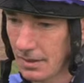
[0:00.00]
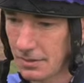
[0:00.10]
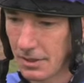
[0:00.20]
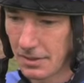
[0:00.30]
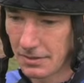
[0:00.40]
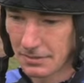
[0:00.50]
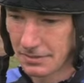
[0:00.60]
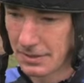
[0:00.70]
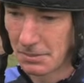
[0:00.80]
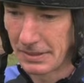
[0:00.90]
Yeah, you know,
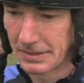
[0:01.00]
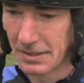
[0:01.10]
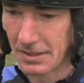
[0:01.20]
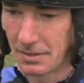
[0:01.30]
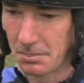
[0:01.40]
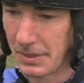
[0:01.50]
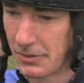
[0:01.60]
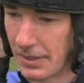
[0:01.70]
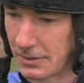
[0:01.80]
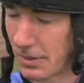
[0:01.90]
Sun Met's a, a big
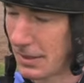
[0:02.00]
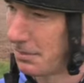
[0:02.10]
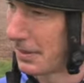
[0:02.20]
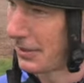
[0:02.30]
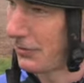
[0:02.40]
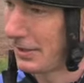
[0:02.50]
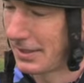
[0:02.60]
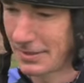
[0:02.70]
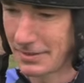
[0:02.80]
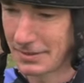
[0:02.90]
race, one of the big
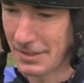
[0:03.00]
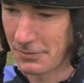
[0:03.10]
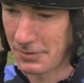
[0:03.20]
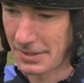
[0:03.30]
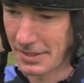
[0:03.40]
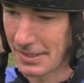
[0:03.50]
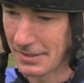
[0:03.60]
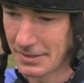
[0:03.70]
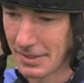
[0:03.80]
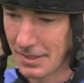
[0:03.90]
three in South Africa
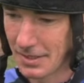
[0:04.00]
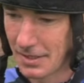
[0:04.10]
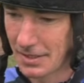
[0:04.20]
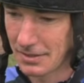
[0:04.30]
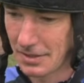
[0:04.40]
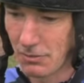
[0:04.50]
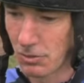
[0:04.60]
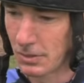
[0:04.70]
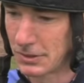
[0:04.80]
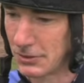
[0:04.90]
and
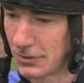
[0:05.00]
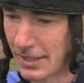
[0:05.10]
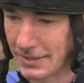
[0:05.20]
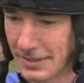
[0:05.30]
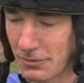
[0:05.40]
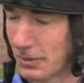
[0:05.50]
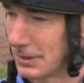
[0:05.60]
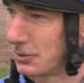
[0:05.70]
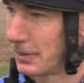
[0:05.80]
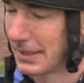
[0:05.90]
everyone wants to ride in it, everyone
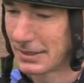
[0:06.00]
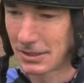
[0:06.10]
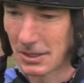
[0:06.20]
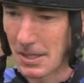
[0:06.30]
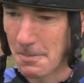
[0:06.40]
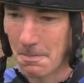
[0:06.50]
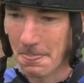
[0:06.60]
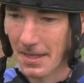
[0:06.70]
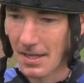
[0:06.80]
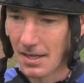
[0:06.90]
wants to win it, so... Um,
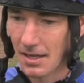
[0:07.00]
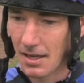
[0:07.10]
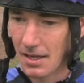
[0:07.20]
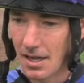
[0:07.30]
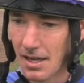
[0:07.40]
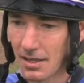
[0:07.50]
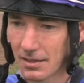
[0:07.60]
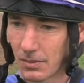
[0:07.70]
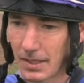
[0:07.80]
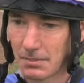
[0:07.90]
I like
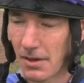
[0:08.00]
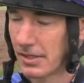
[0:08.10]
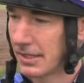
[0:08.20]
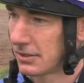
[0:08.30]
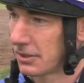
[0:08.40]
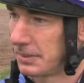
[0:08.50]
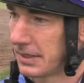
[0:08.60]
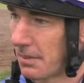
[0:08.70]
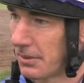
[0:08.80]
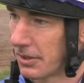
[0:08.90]
the way Marinesco has been
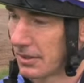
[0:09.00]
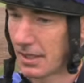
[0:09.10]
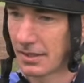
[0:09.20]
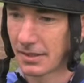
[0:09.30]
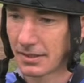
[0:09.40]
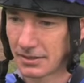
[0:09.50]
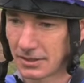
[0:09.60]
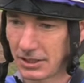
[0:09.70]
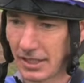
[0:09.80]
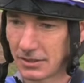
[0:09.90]
coming on. I think it's
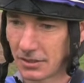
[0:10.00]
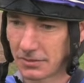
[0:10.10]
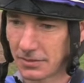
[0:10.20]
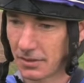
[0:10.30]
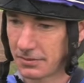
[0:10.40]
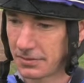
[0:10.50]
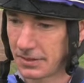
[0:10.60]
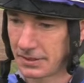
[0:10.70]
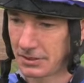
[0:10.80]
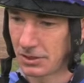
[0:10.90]
a shades of, of
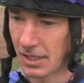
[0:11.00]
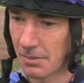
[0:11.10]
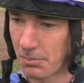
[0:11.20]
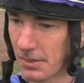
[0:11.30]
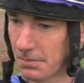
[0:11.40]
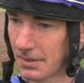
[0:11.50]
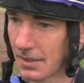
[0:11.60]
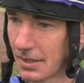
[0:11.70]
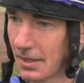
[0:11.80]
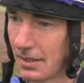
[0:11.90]
his July prep
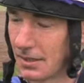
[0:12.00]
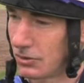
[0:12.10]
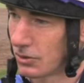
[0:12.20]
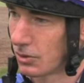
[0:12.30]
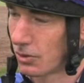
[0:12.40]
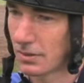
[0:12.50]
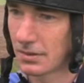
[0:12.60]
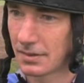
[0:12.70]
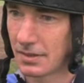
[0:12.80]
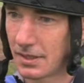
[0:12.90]
in the drill hall.
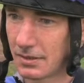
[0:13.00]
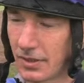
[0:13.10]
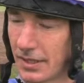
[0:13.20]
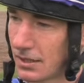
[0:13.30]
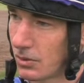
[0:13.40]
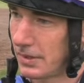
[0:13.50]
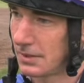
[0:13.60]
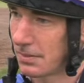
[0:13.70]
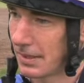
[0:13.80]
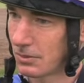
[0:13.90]
That run in the
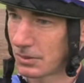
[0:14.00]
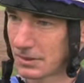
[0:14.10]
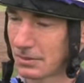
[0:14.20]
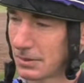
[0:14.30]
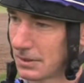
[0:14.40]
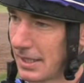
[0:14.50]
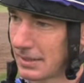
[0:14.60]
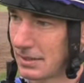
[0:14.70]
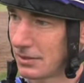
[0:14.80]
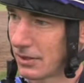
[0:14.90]
Queen's Plate was, was an
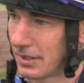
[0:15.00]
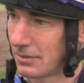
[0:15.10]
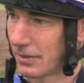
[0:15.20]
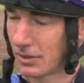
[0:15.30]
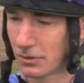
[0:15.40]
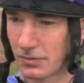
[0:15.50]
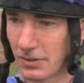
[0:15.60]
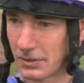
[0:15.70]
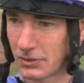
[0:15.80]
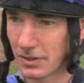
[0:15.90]
excellent run, running on
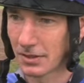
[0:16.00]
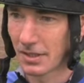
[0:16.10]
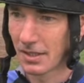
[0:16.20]
very strong.